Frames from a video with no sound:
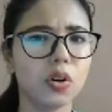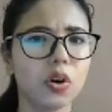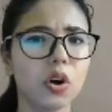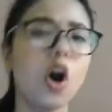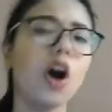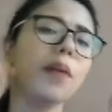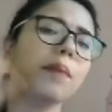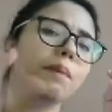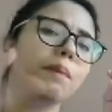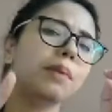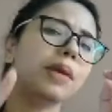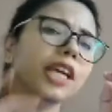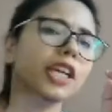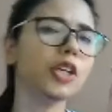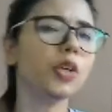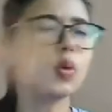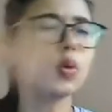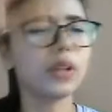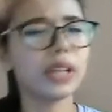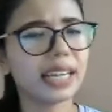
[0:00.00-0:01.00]
Or B
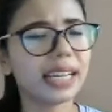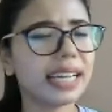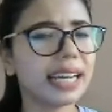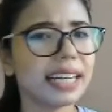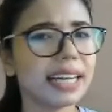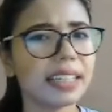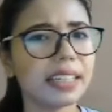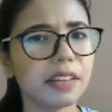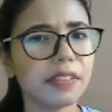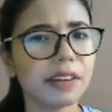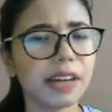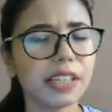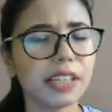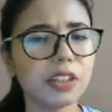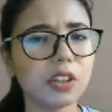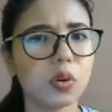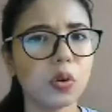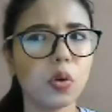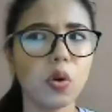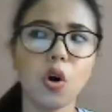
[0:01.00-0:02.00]
uniquely identifying
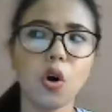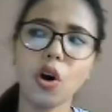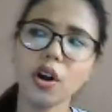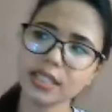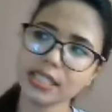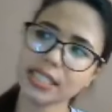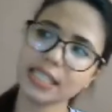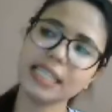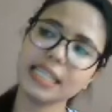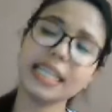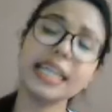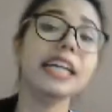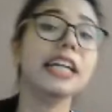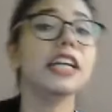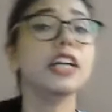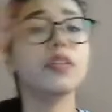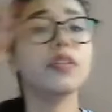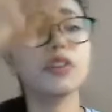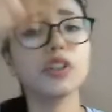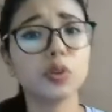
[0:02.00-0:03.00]
the row? Or C
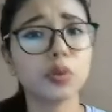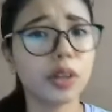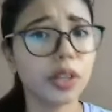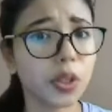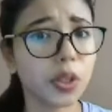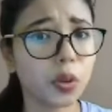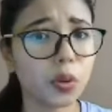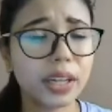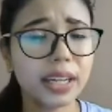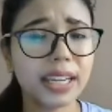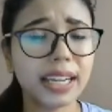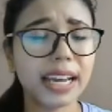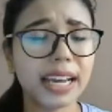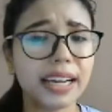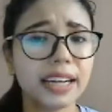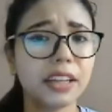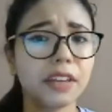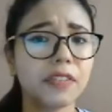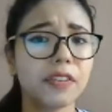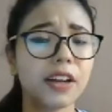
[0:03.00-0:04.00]
individually uniquely
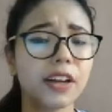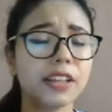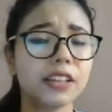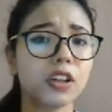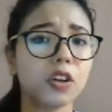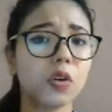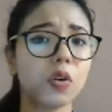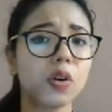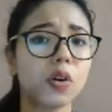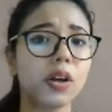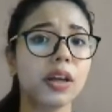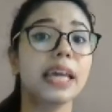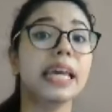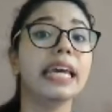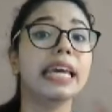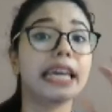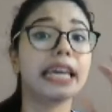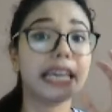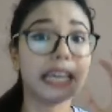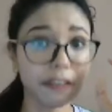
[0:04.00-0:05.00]
identifying the row?
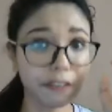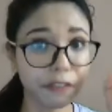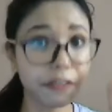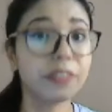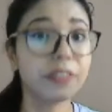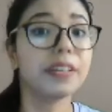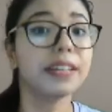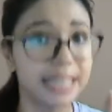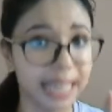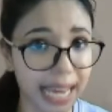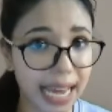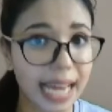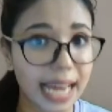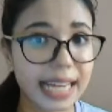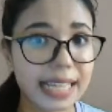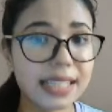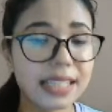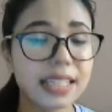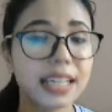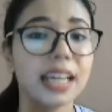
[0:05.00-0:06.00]
If
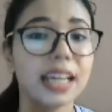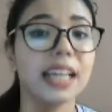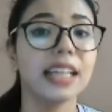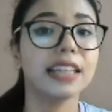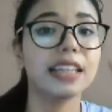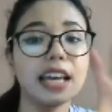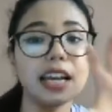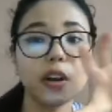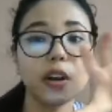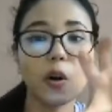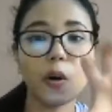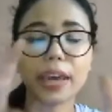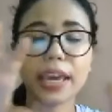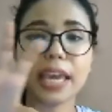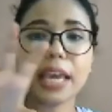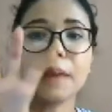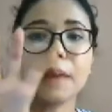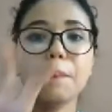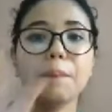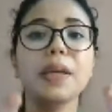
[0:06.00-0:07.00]
yes, then
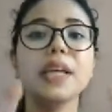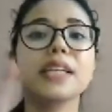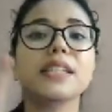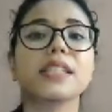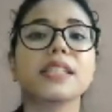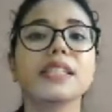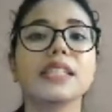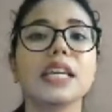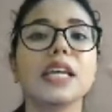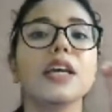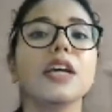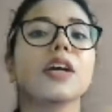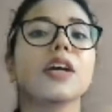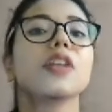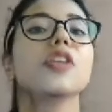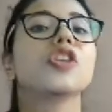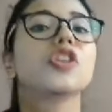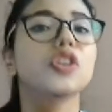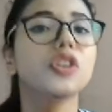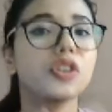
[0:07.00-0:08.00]
A, B, C,
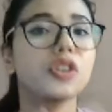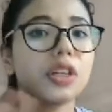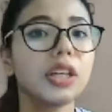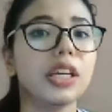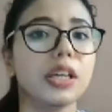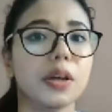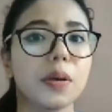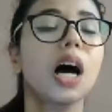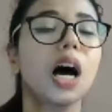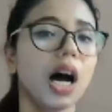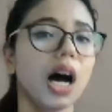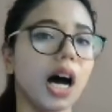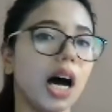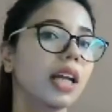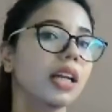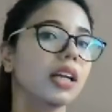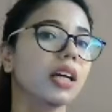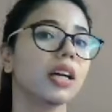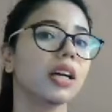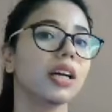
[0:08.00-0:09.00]
3
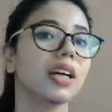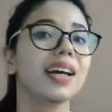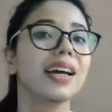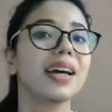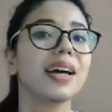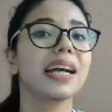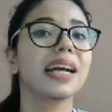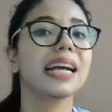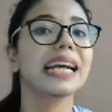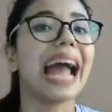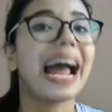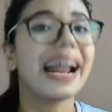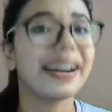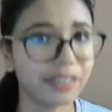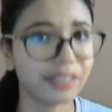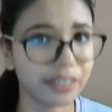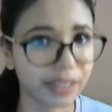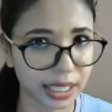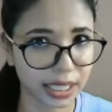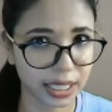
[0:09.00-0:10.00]
are
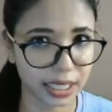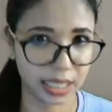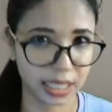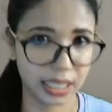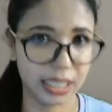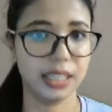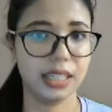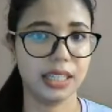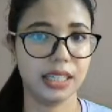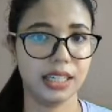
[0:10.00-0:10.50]
candidate key.